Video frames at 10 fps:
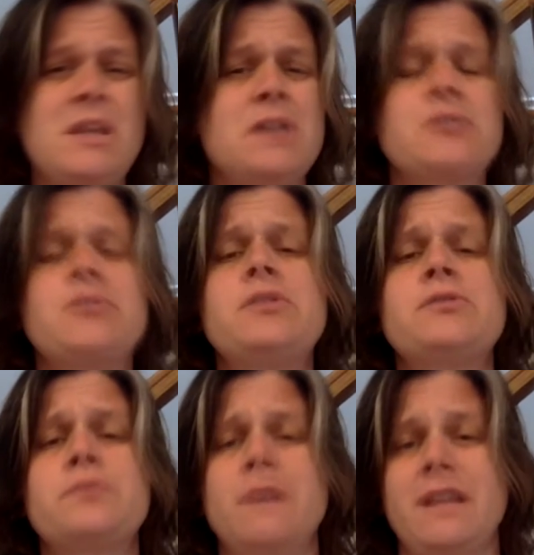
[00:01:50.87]
So there's
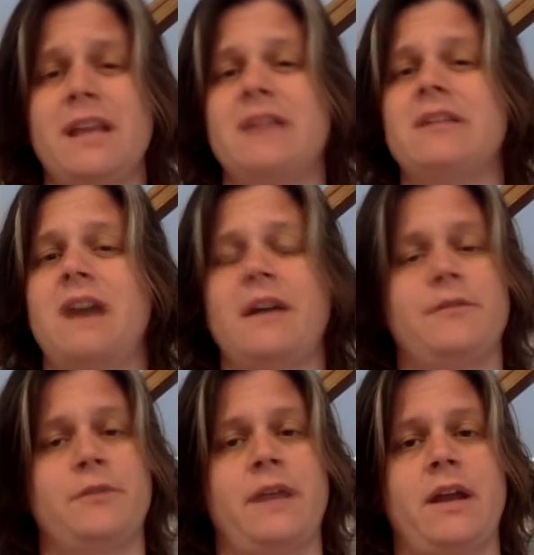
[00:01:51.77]
really a lot
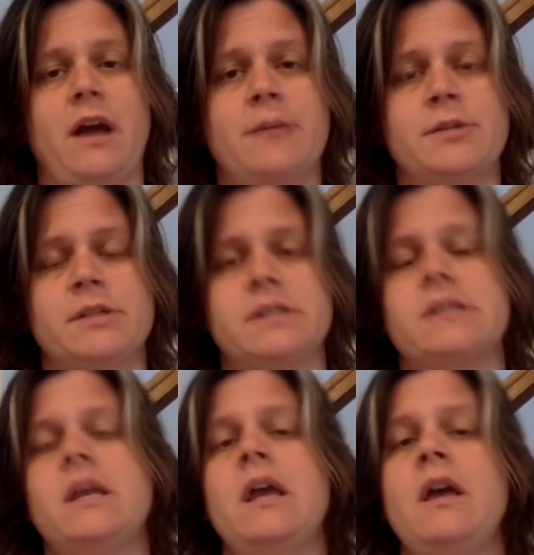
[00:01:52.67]
of great
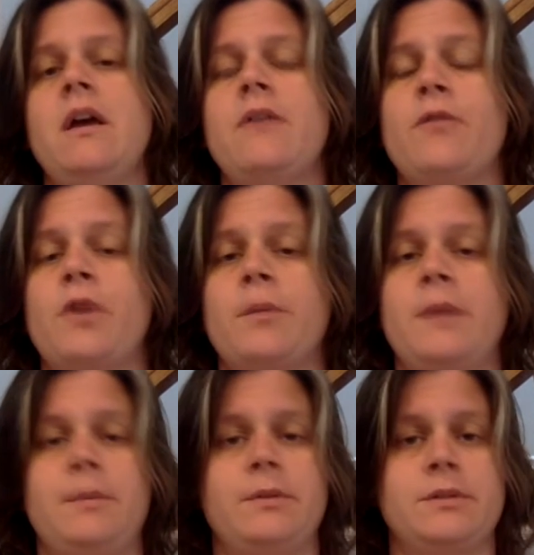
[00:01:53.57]
options for
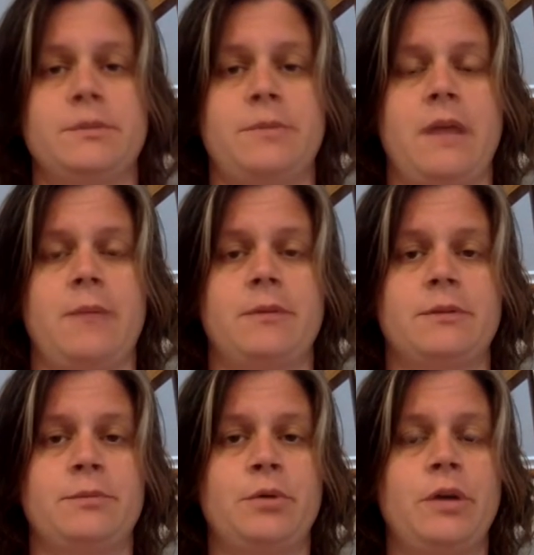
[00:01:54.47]
people to be able
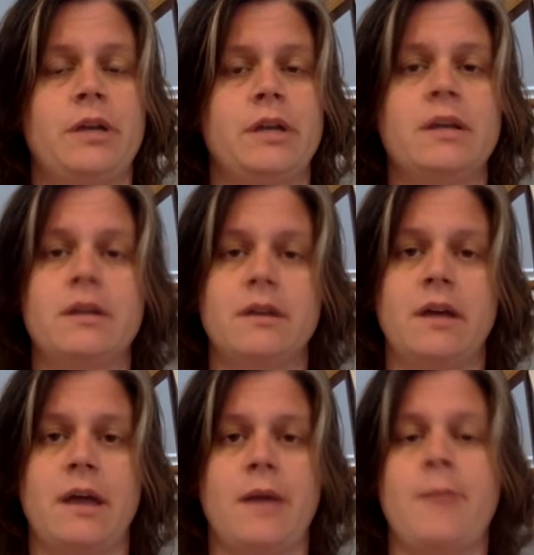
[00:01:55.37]
to put
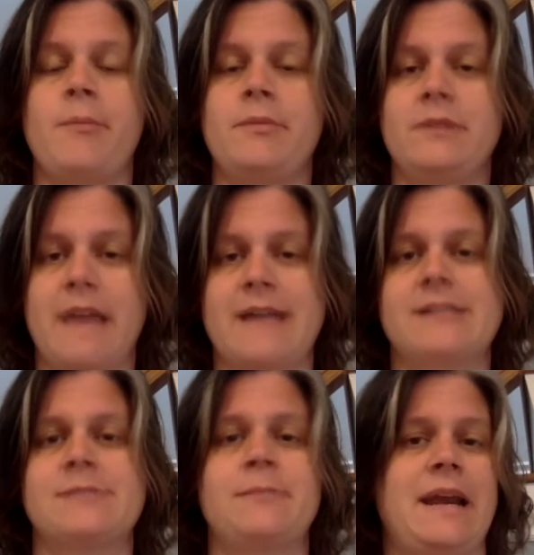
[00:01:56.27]

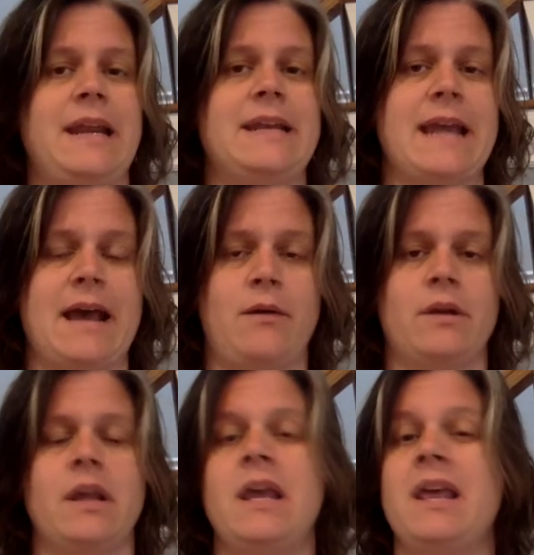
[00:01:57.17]
less money
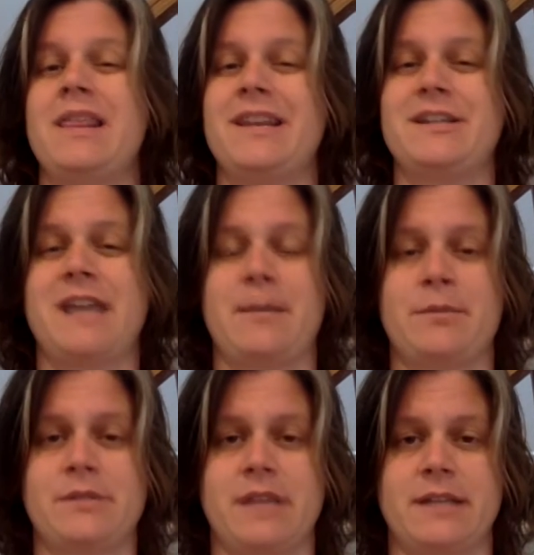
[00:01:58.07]
down than 10%.
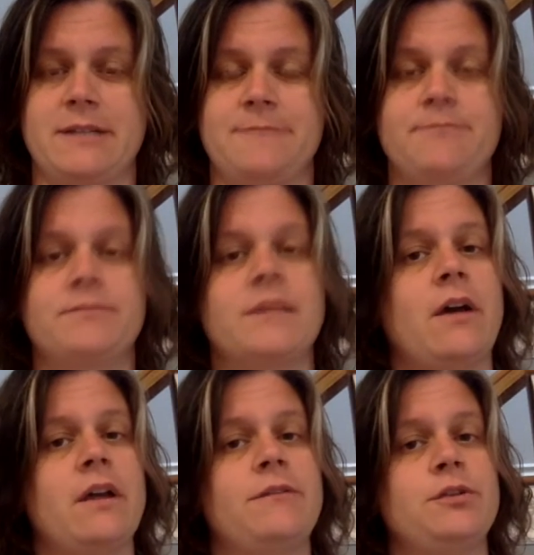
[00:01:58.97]

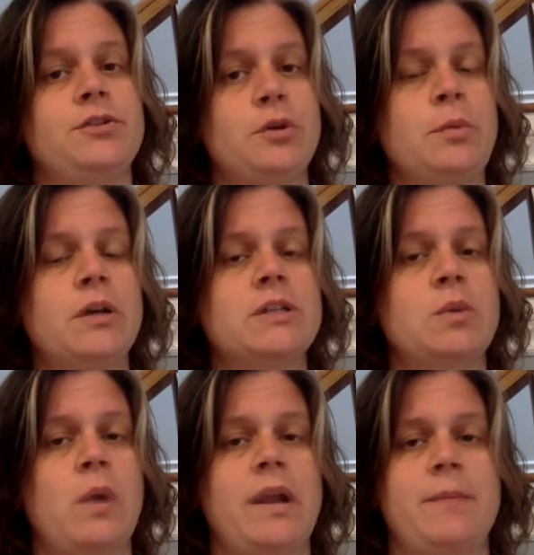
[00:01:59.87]
Now, if you do put
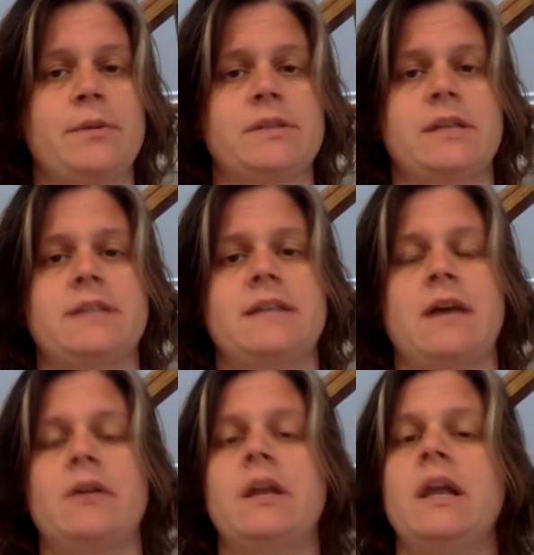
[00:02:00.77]
20%
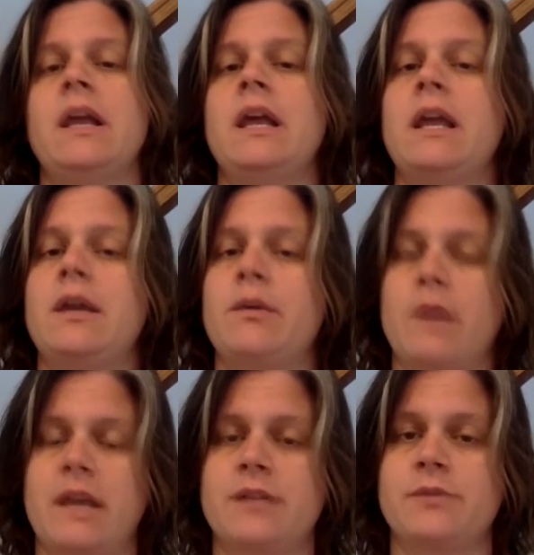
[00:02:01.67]
down, it
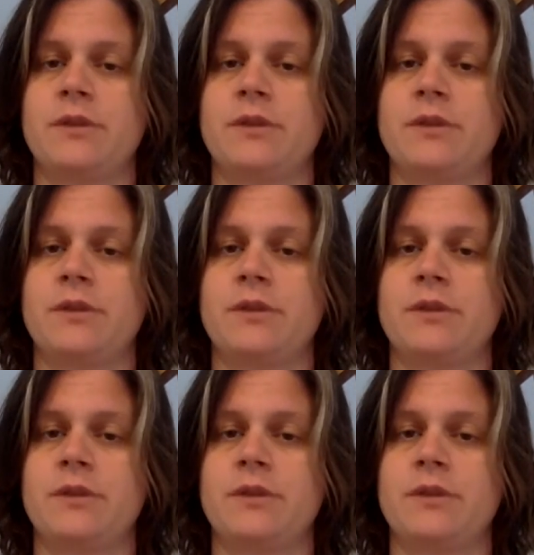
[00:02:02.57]
gets